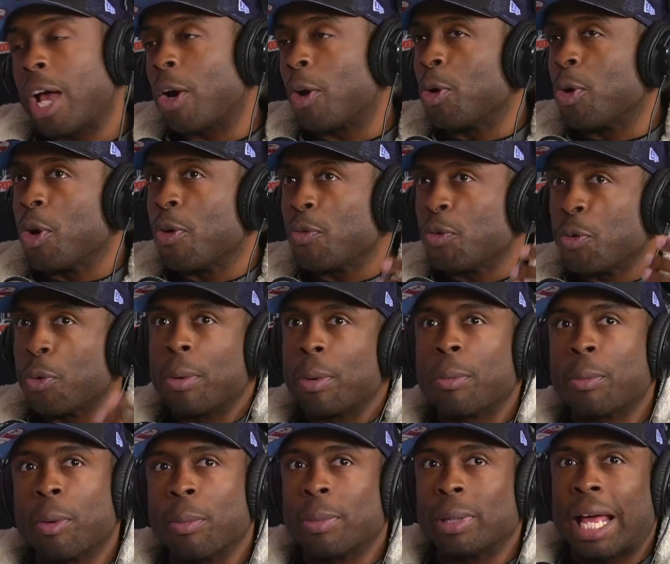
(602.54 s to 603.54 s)
know if you
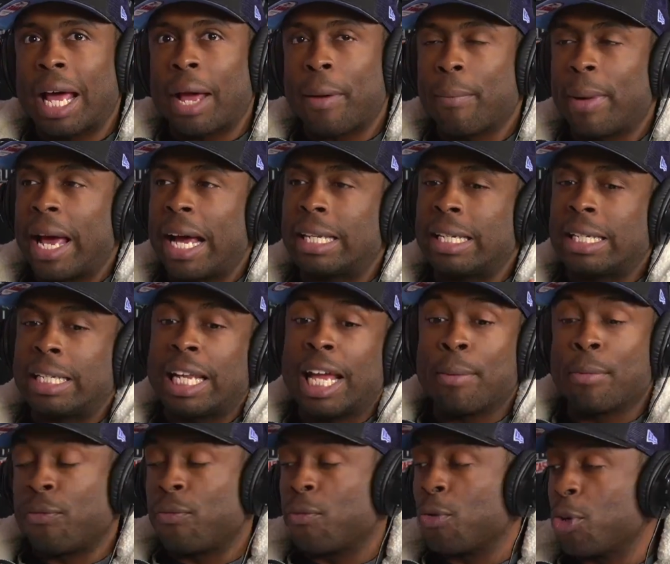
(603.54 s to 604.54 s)
remember, but like back in the day
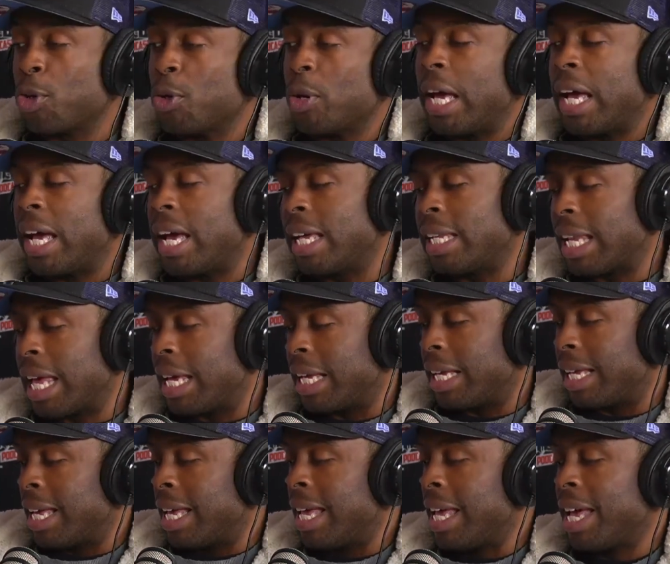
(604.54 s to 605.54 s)
before you had
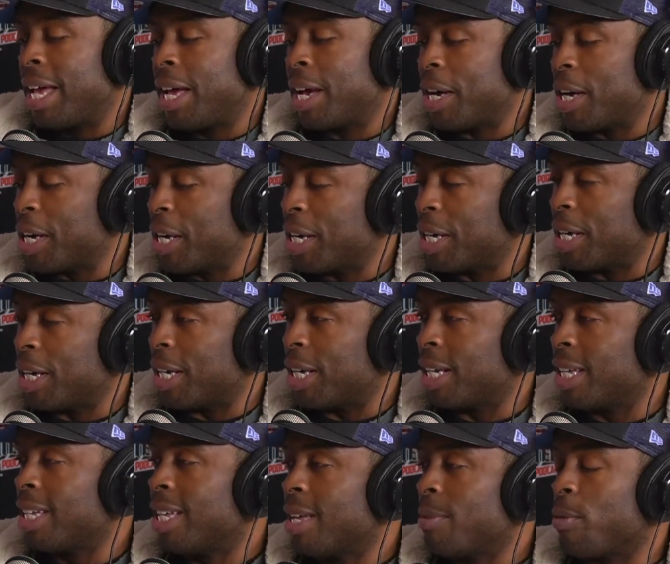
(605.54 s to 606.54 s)
like
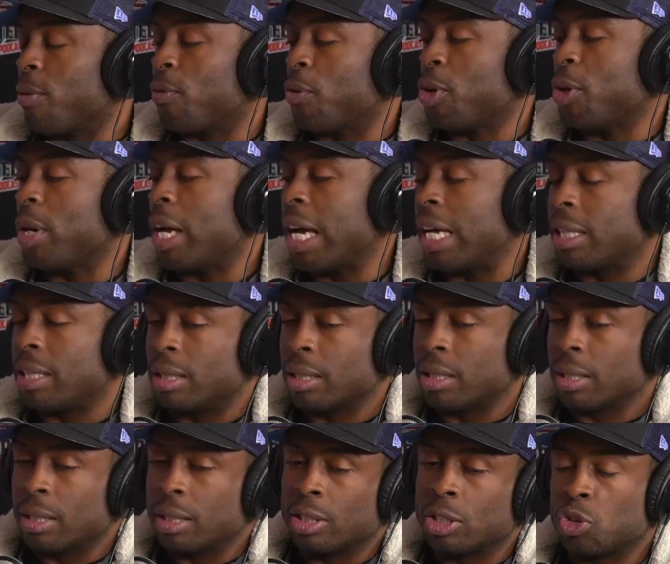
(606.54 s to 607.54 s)
before you had
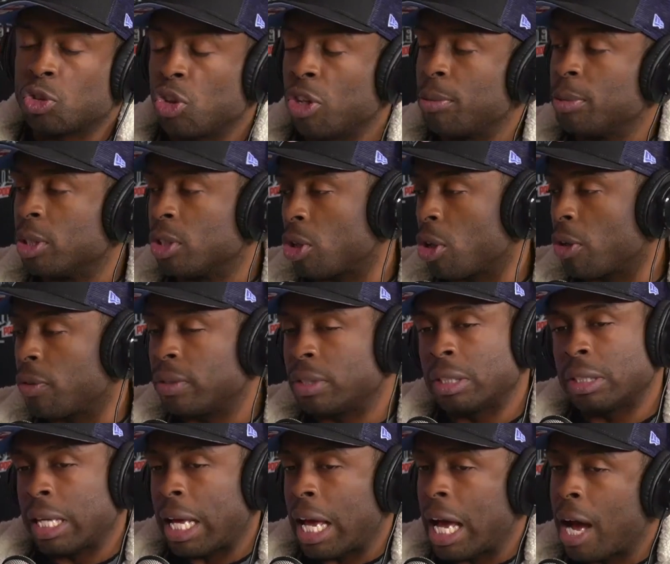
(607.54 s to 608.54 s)
the streaming
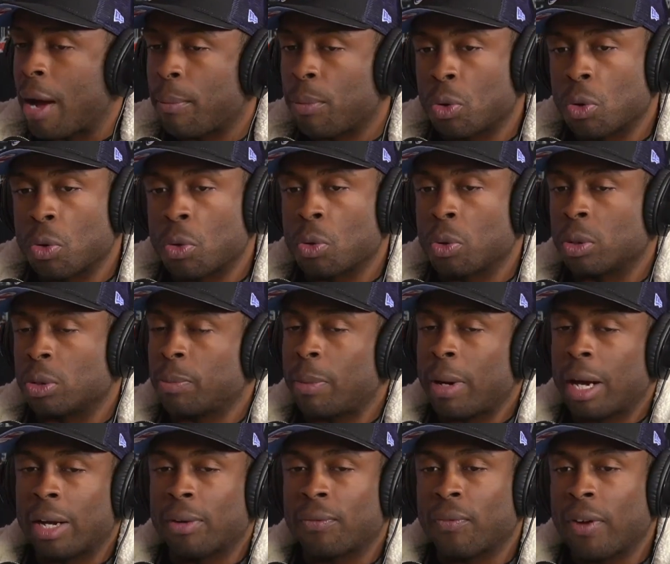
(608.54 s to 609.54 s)
services, Apple,
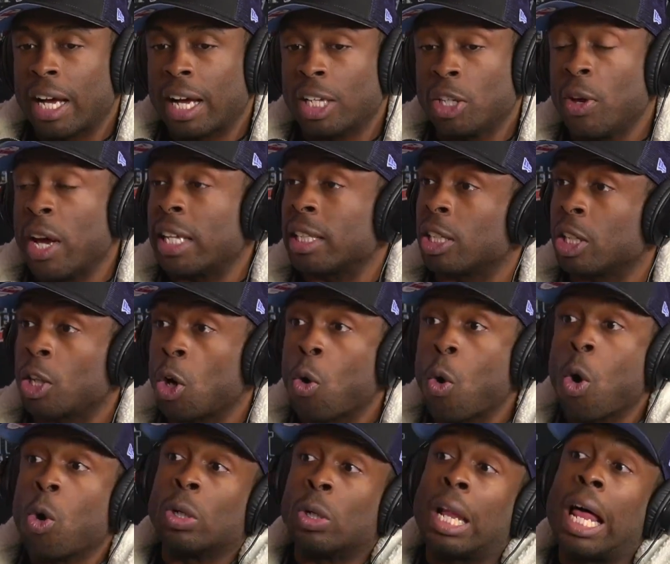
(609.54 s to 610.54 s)
Spotify, you had to go
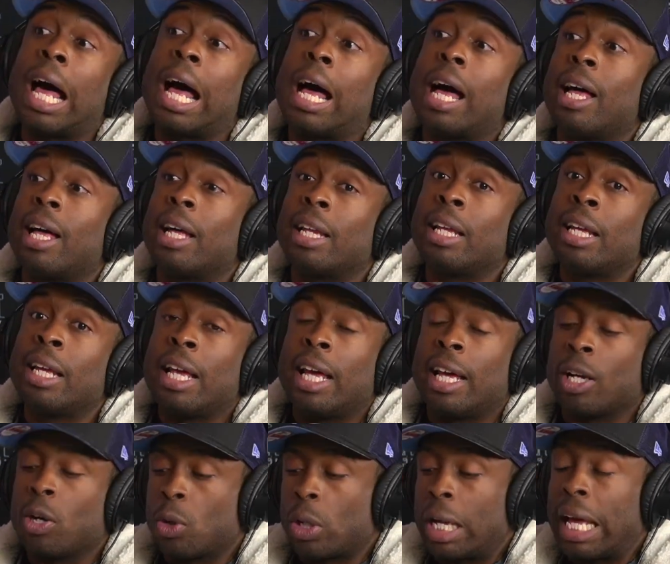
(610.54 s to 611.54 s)
online
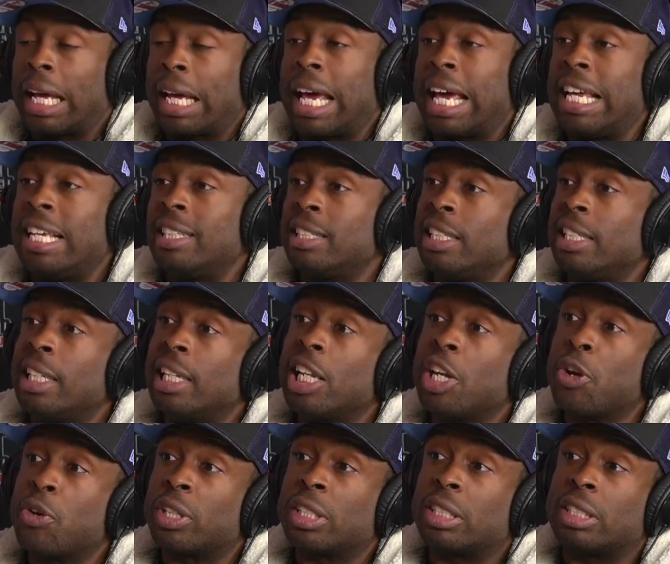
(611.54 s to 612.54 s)
and go to like AZ
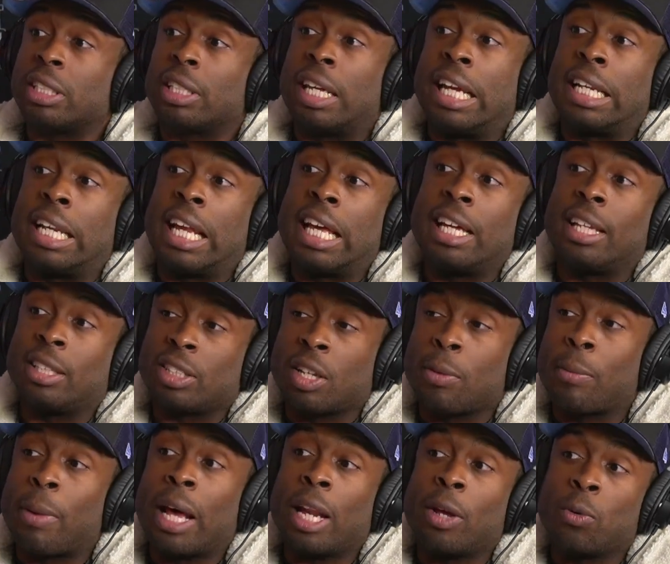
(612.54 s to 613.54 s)
Lyrics and
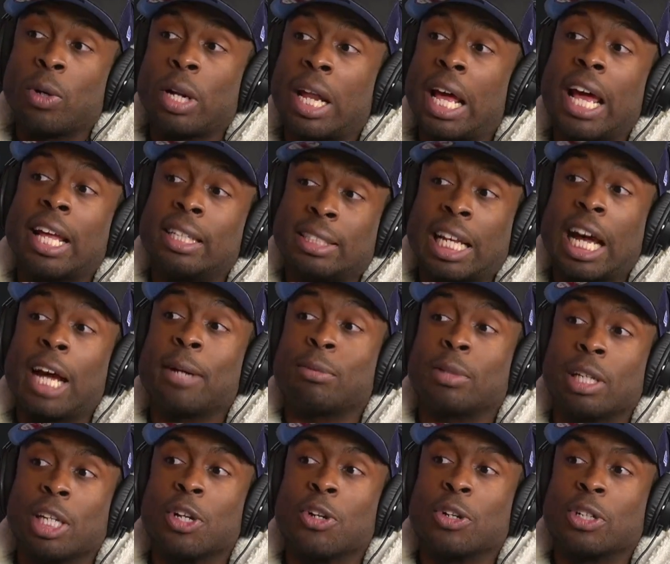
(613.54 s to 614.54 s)
somebody would have had typed the
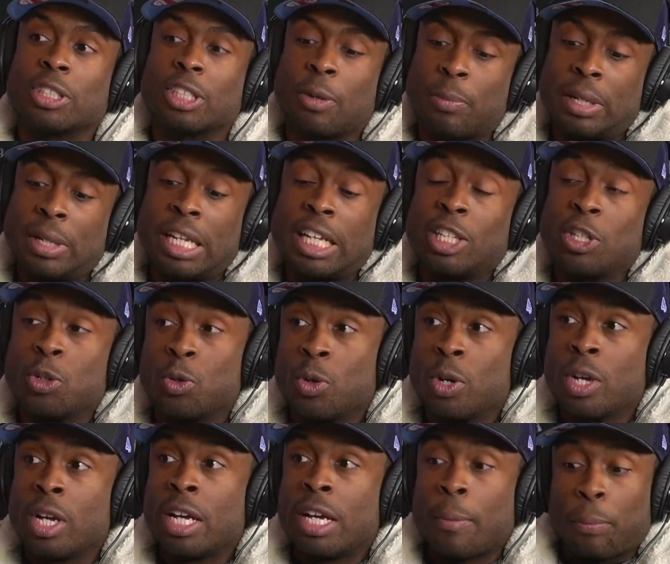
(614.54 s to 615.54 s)
lyrics up, and then you
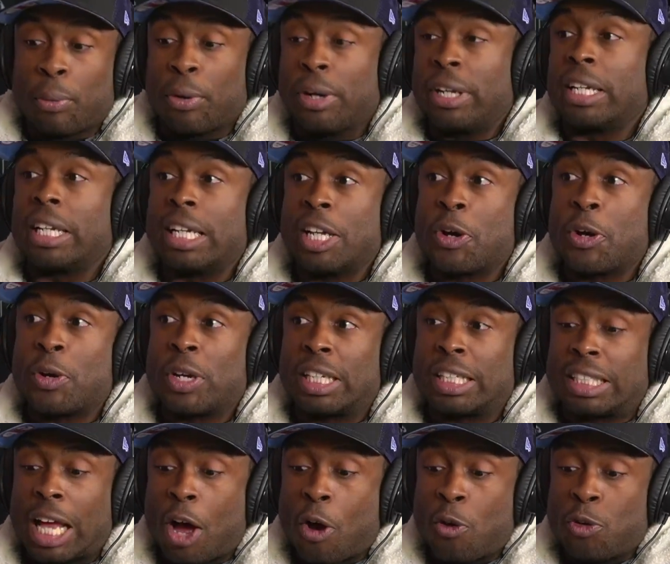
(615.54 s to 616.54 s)
print the
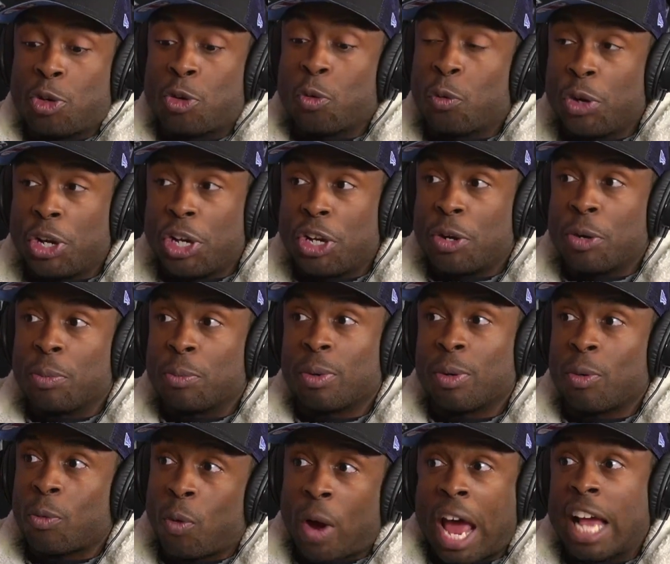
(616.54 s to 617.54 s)
lyrics out, you read them
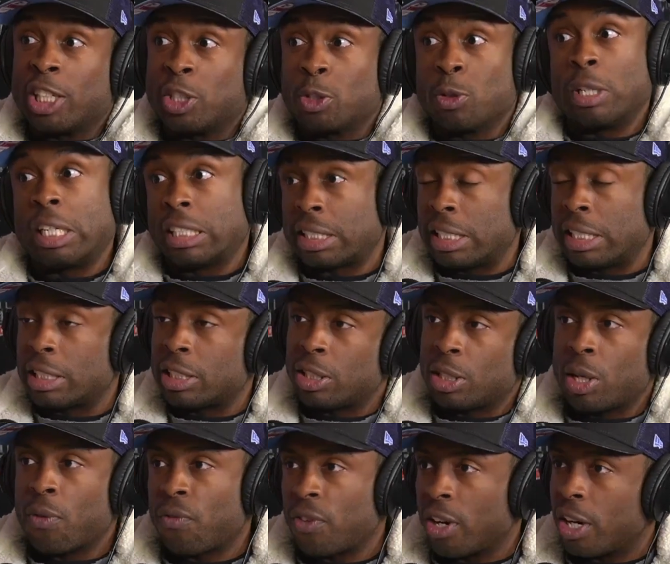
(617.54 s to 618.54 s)
as you listening to
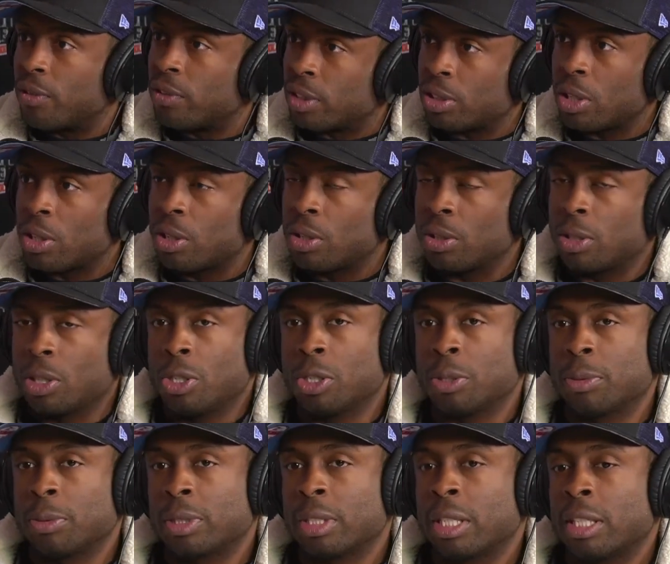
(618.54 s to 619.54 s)
your favorite song. You know what
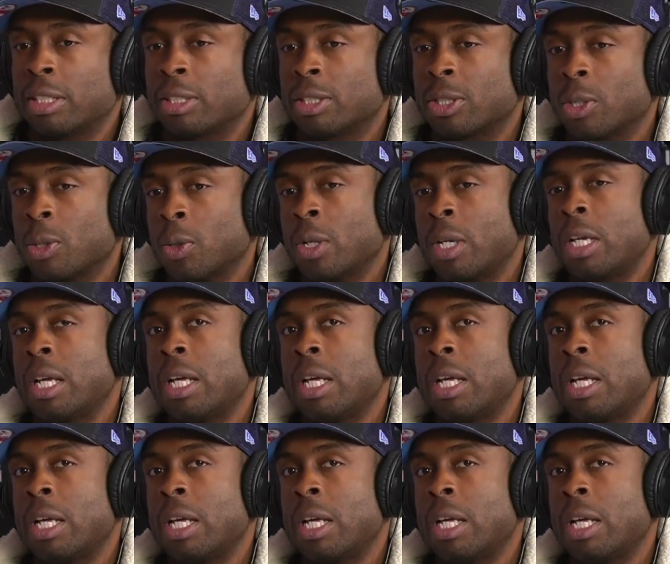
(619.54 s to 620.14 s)
I'm saying? So